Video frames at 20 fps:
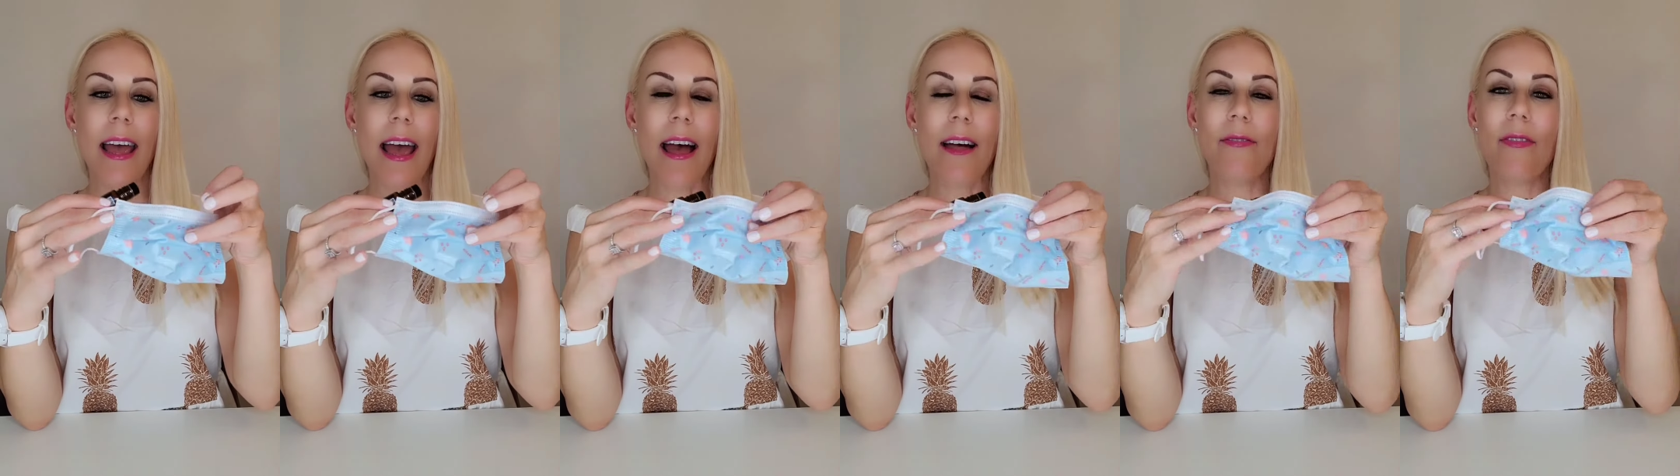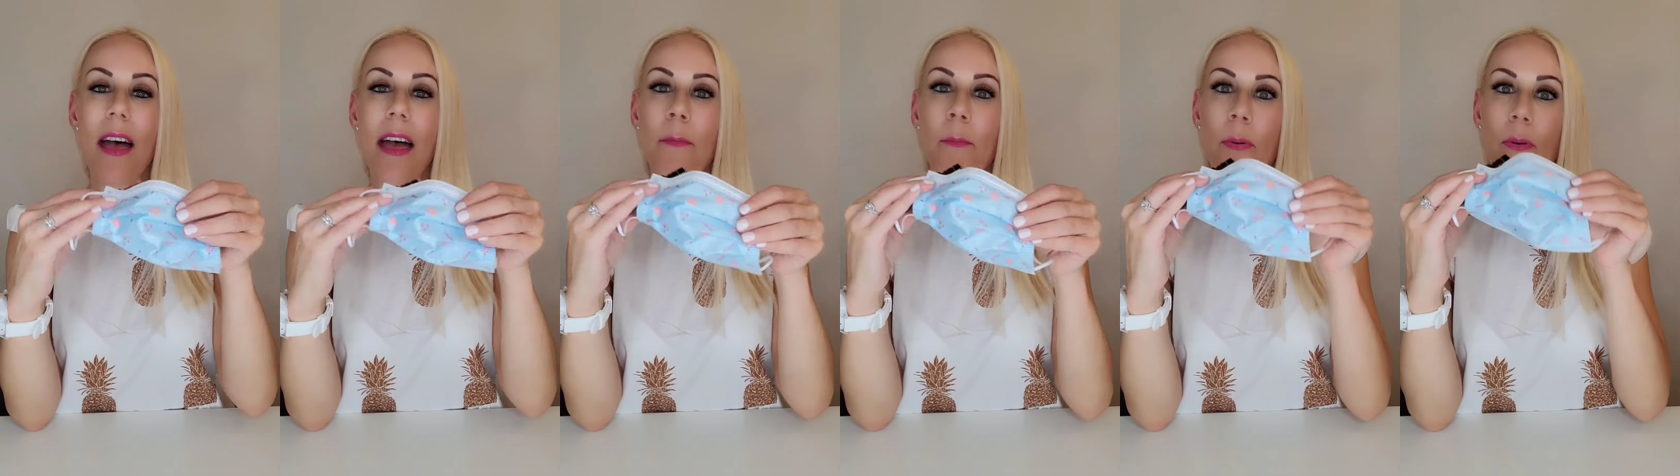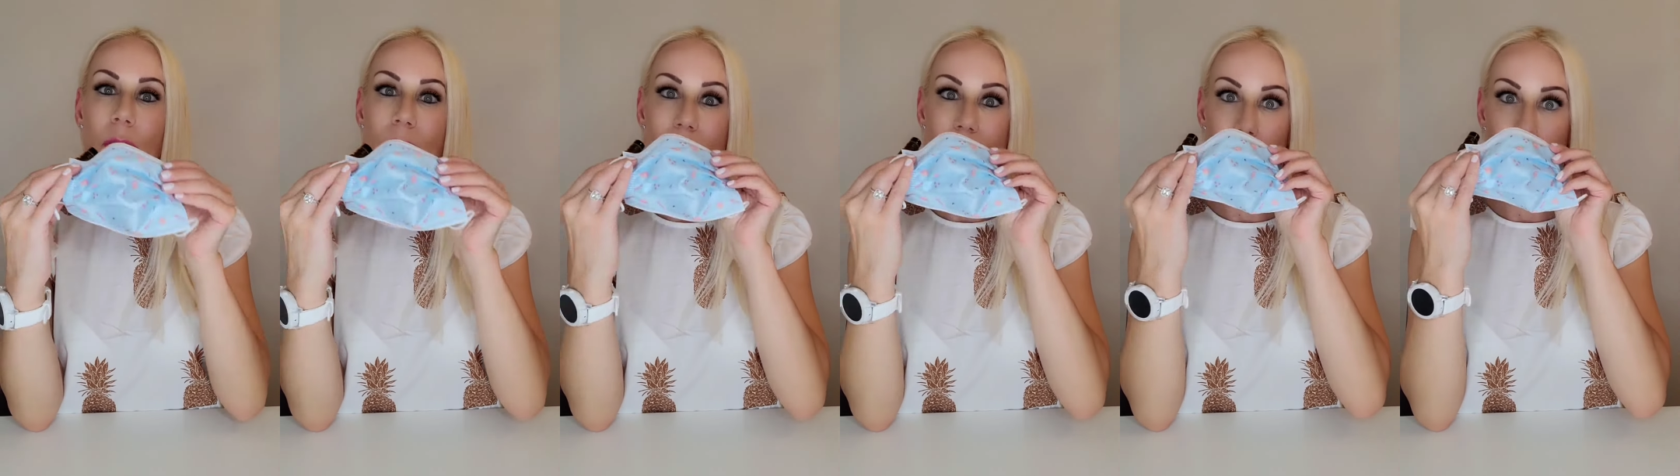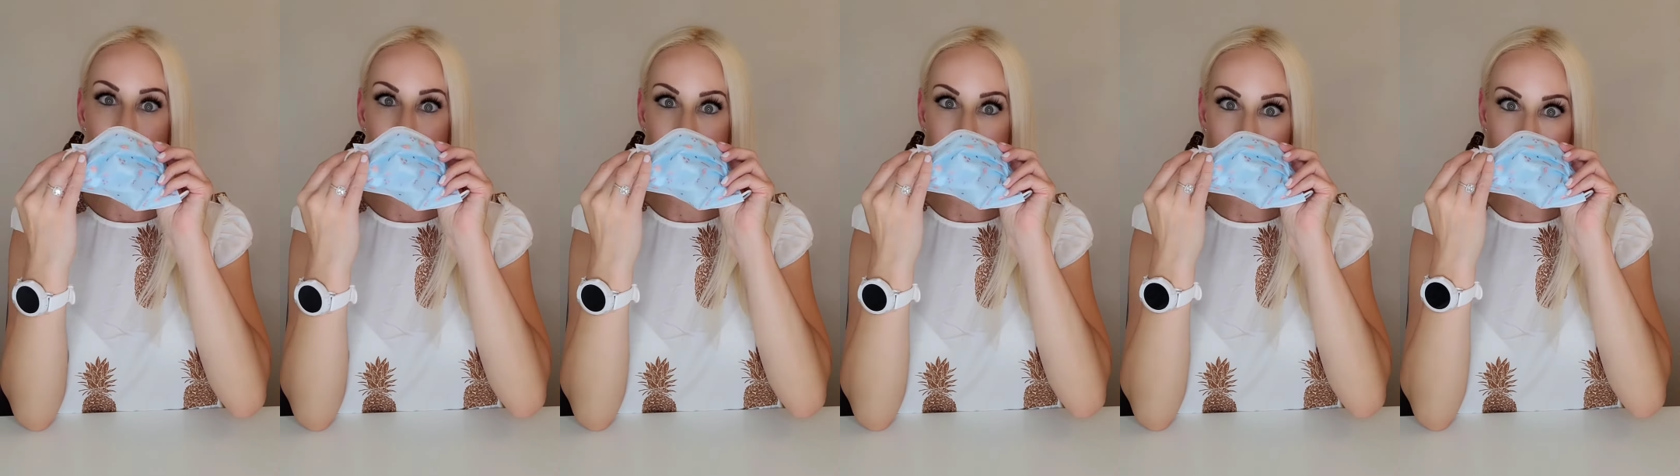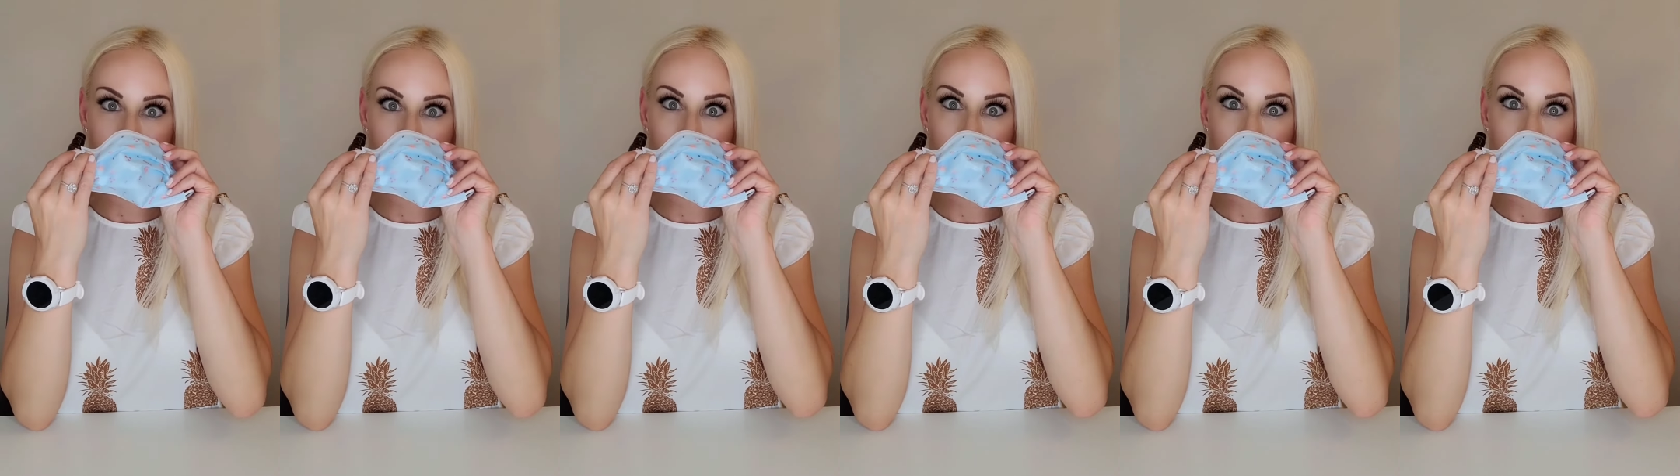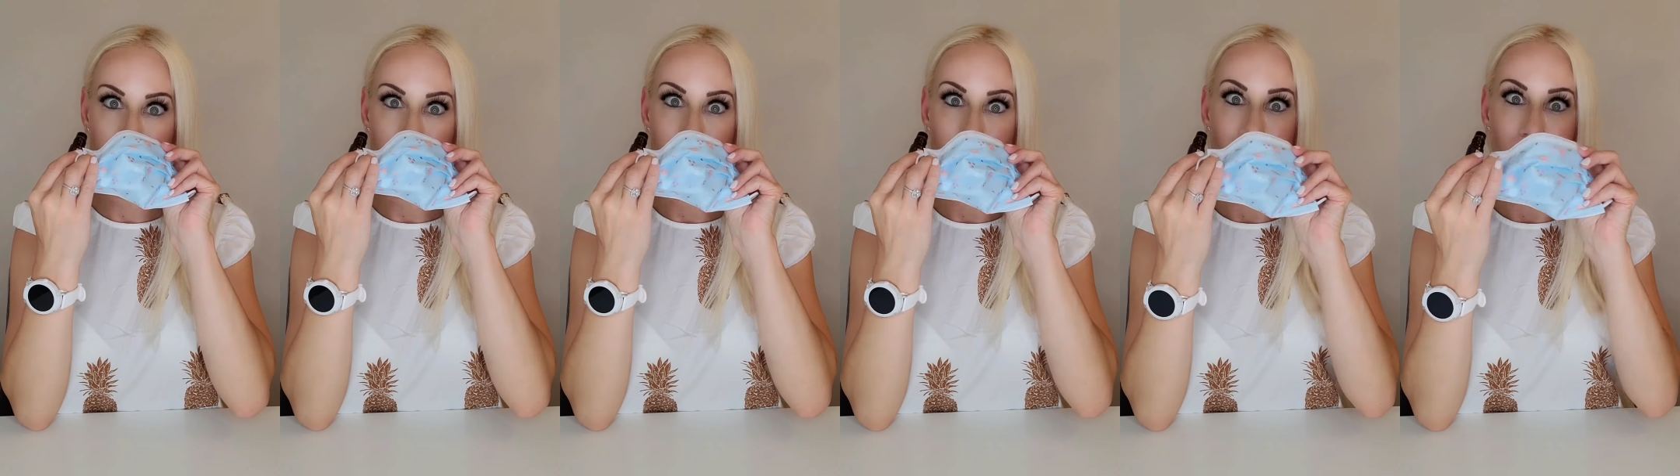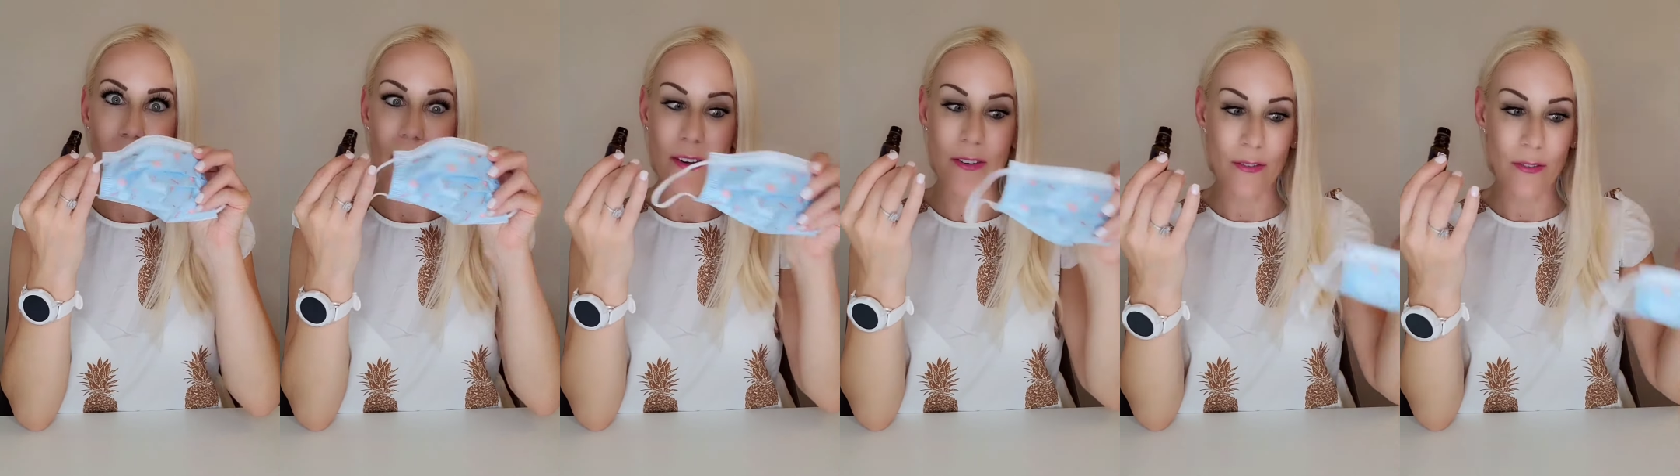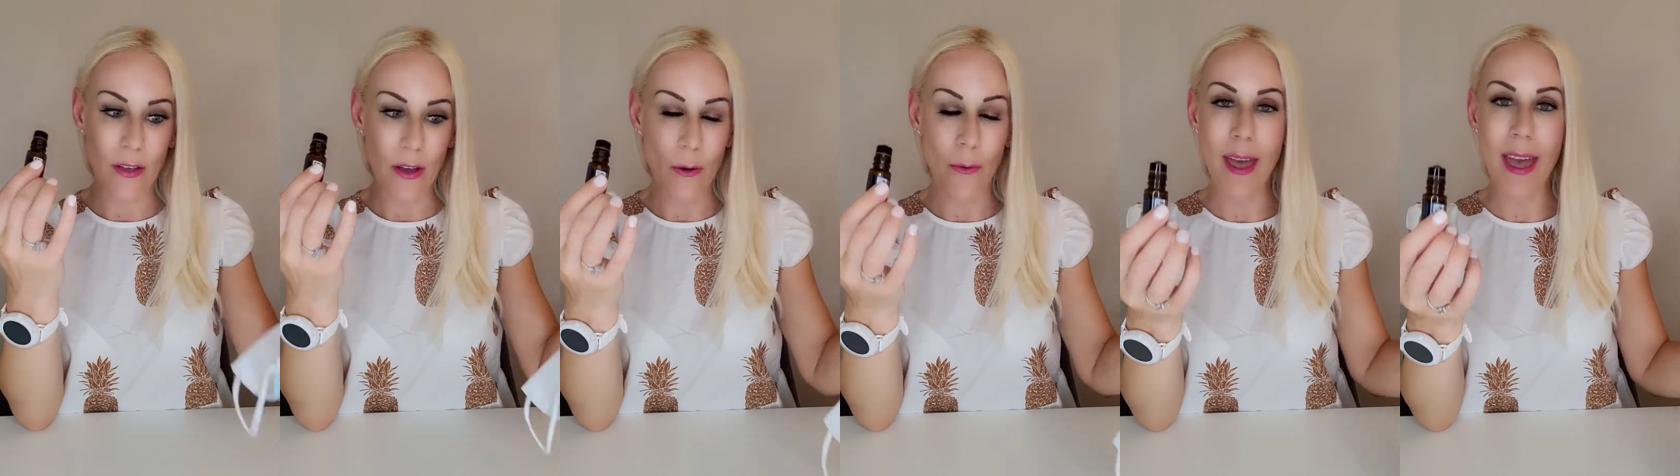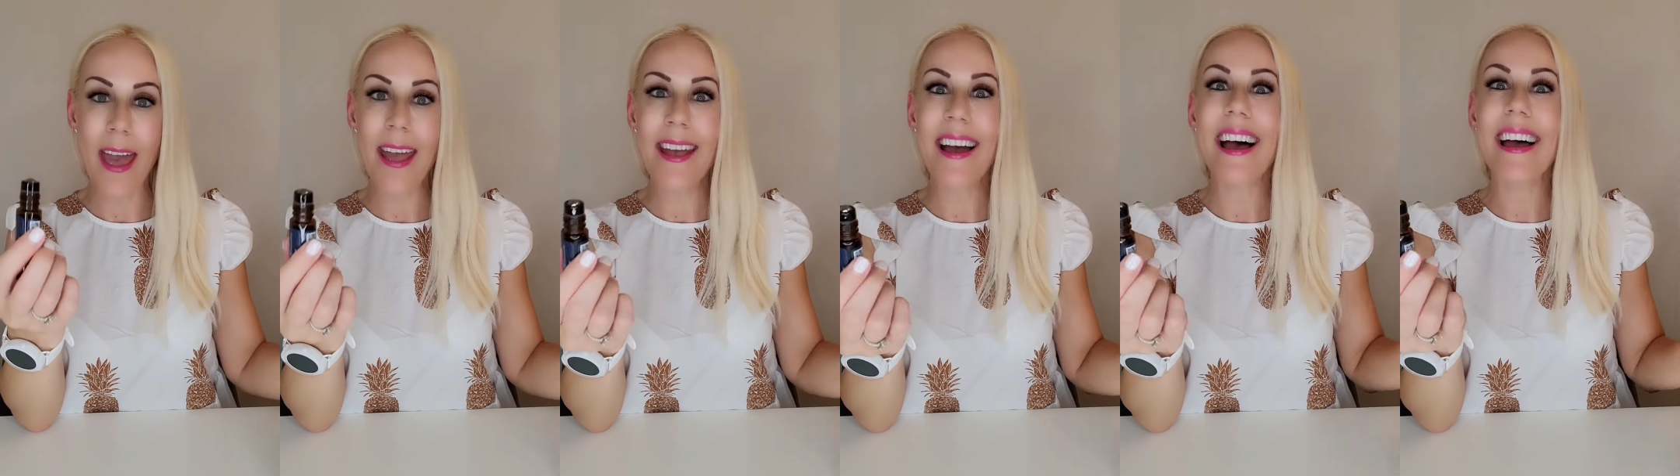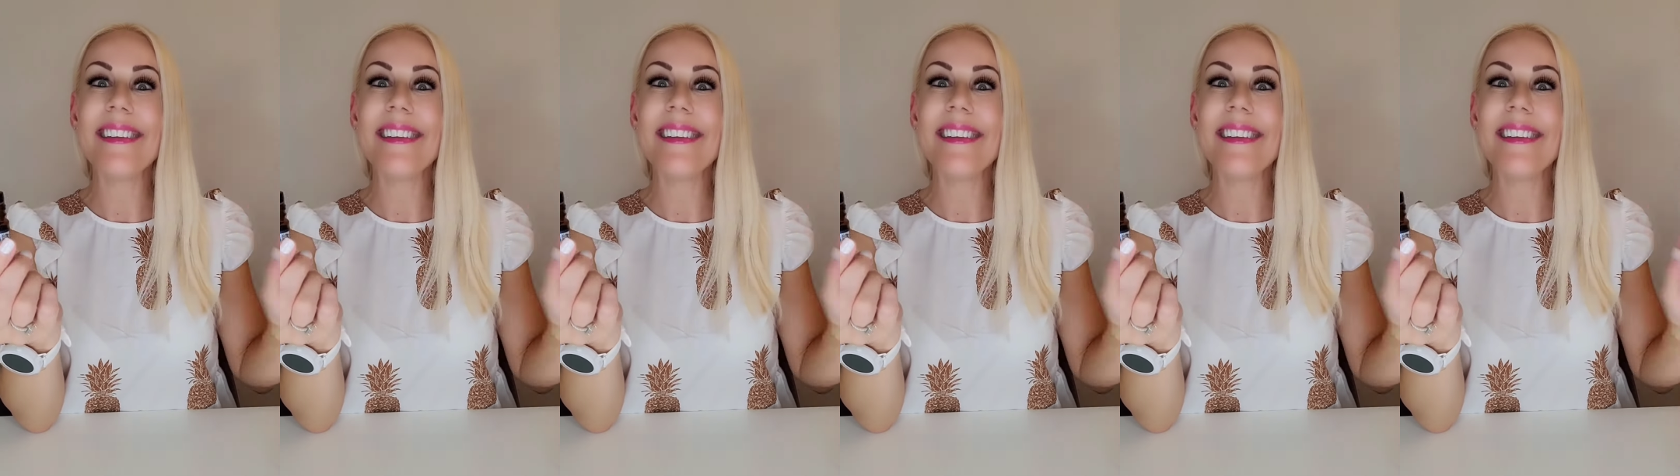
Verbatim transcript: and then put the mask on, okay?